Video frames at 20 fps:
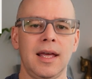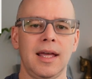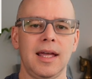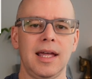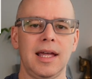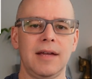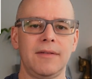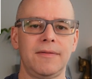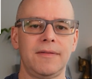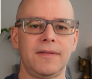
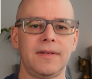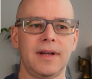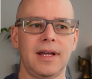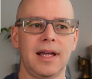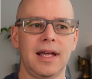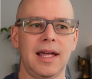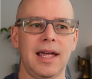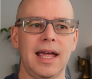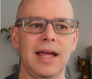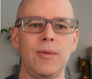If
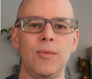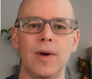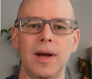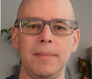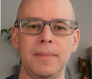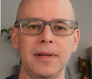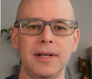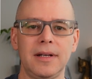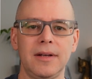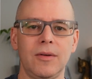a
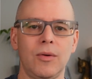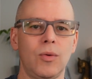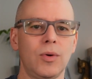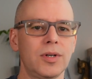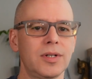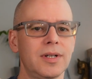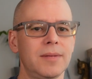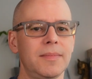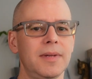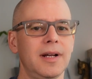weapon or
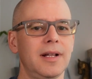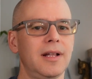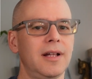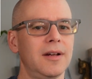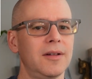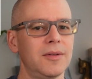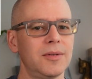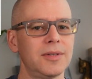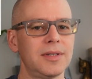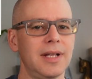something
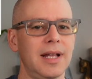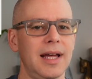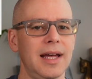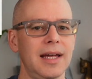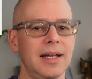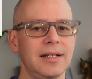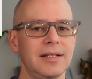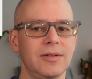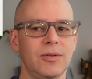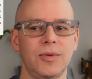along those
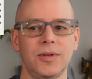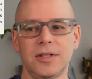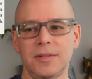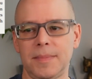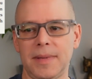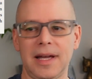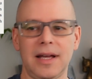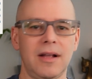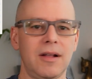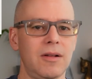lines or
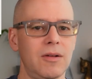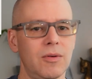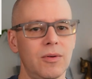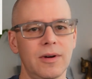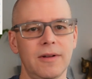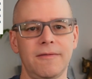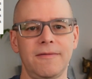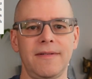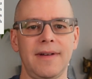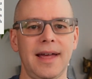spell or an
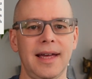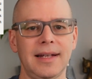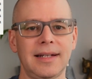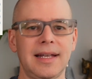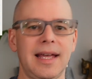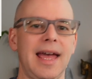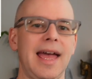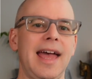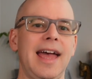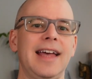effect
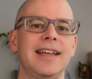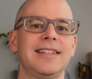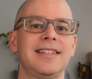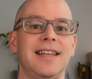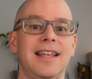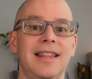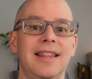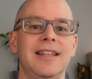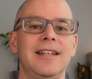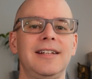has
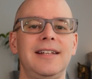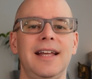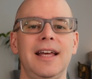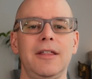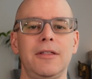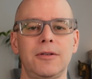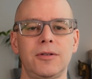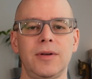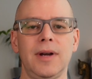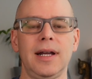the
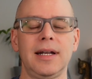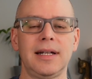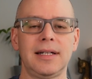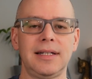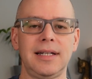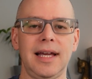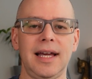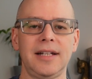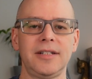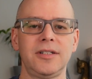death trait
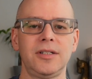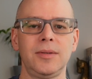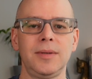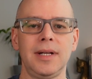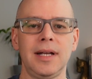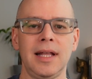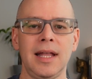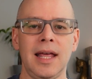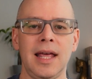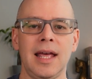attached to
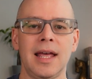it,